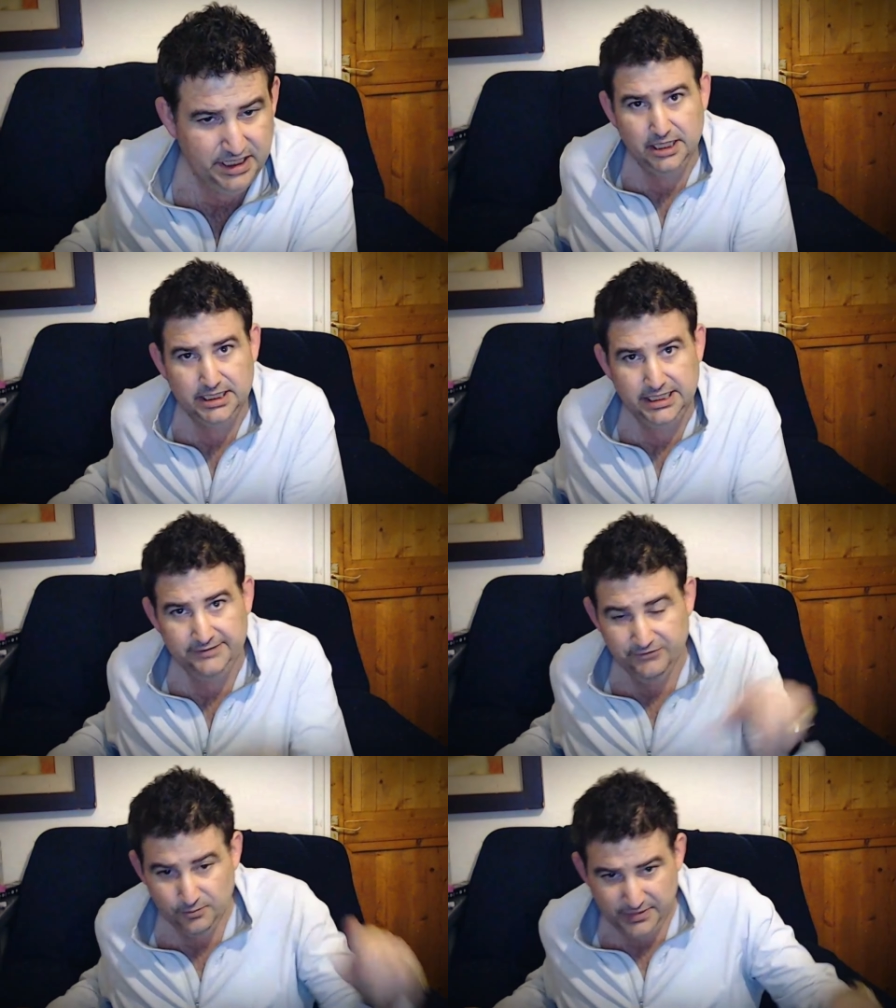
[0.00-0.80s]
And
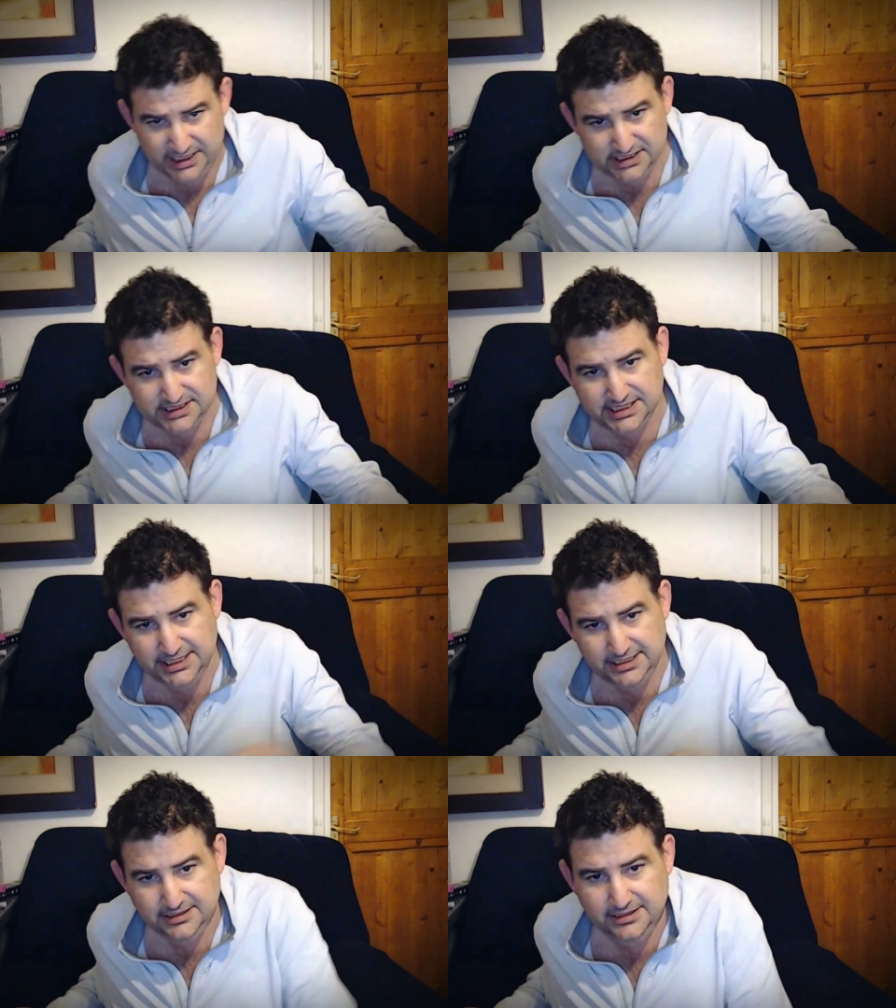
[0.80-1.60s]
leave comments
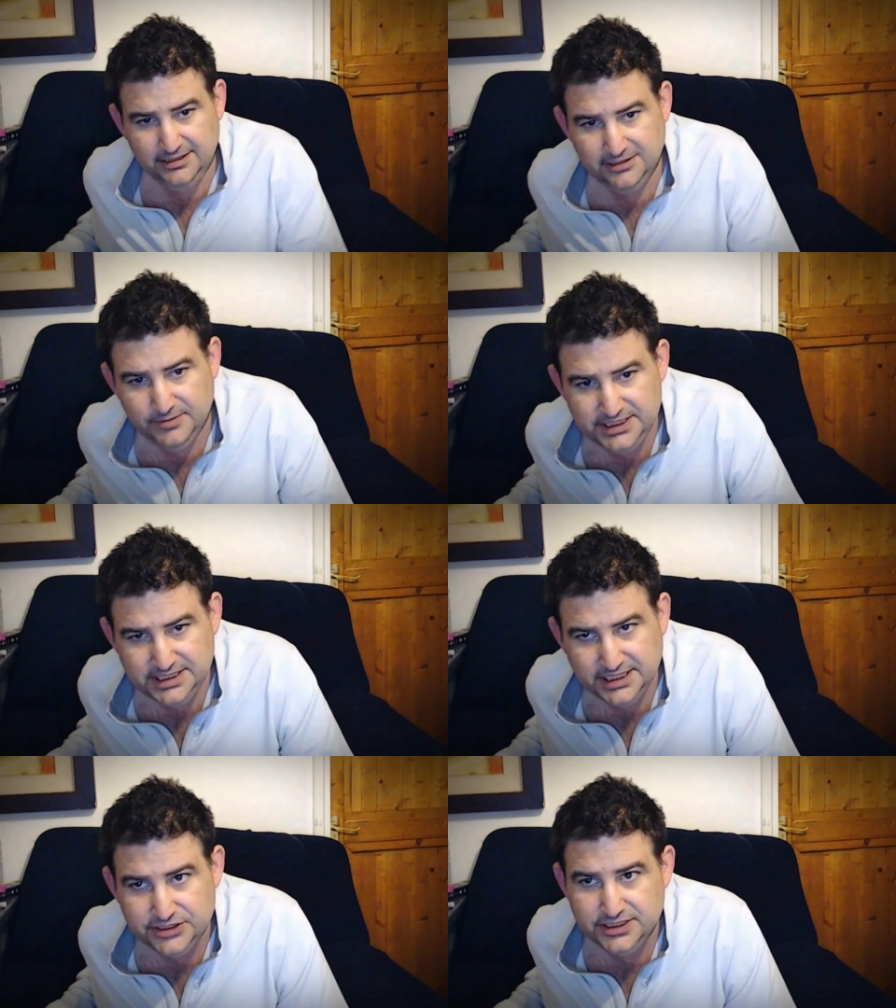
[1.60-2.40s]
in the comment
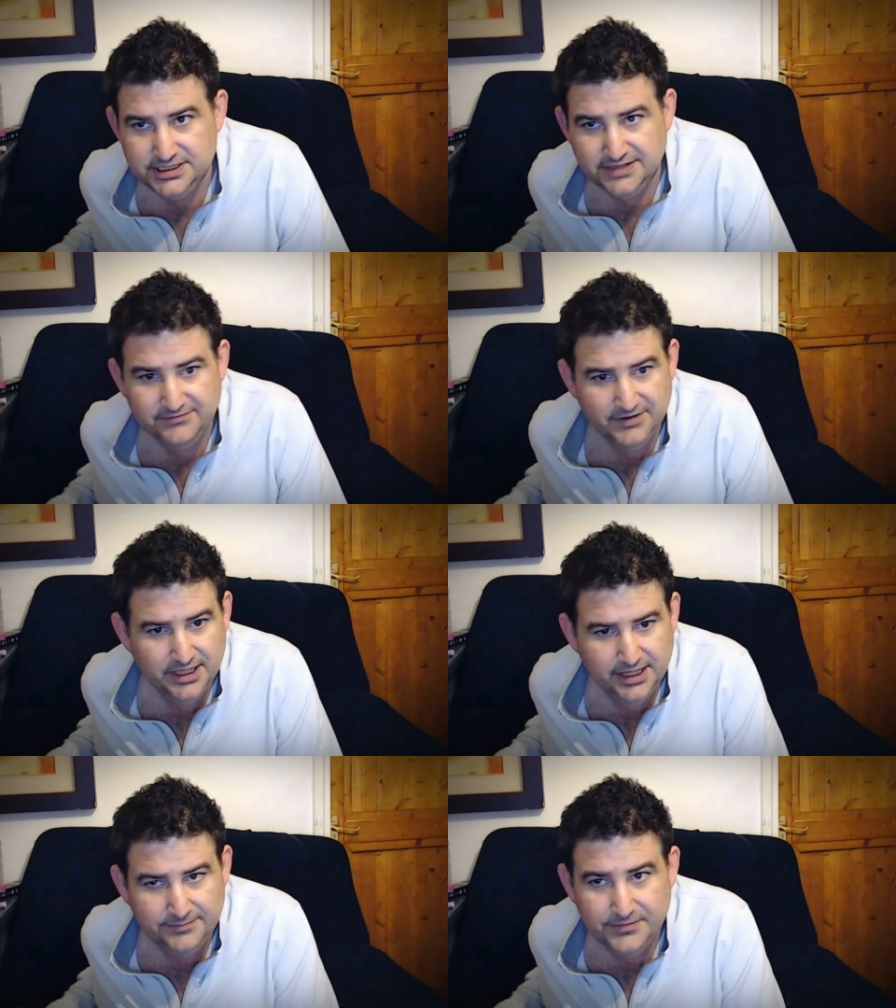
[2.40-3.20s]
section and stuff like
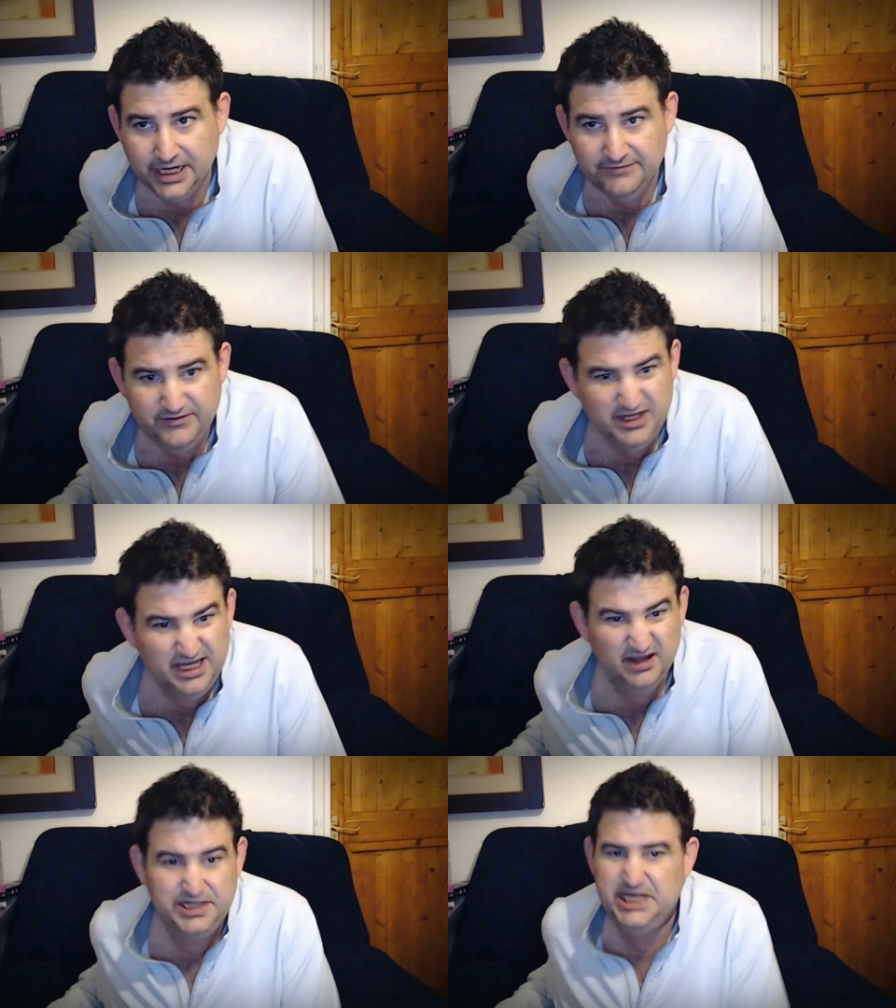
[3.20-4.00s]
that. And if you
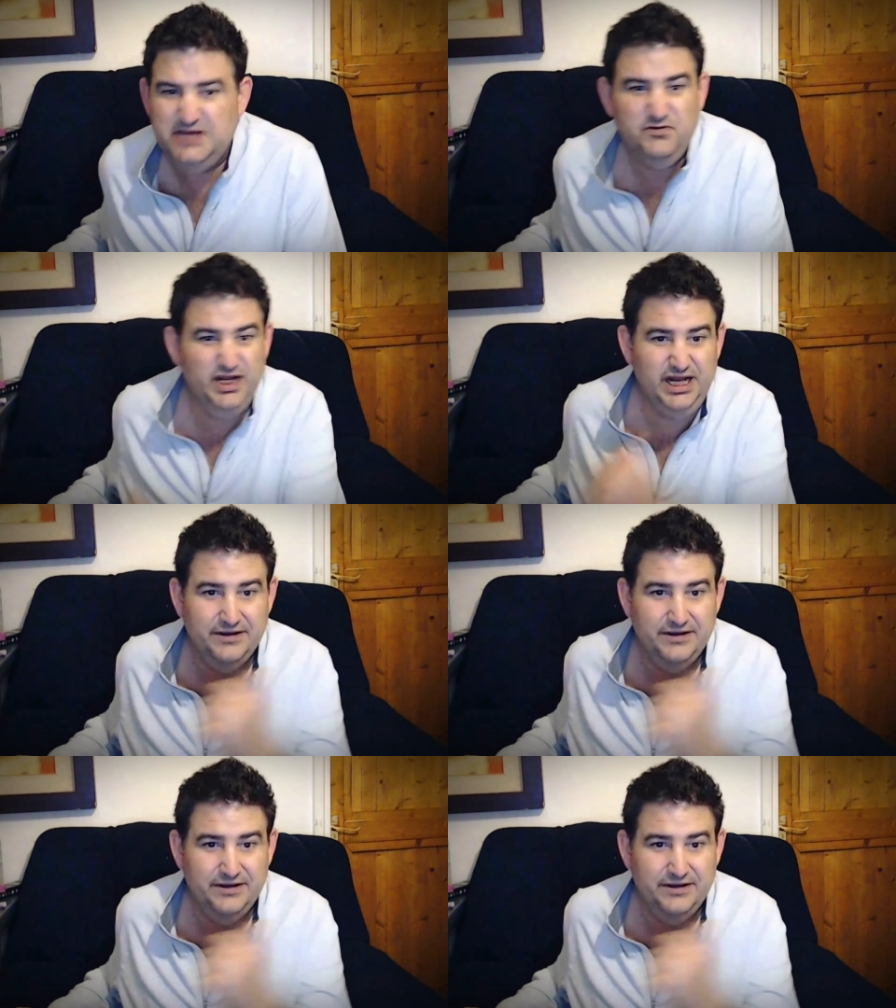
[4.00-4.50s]
didn't like it, you've already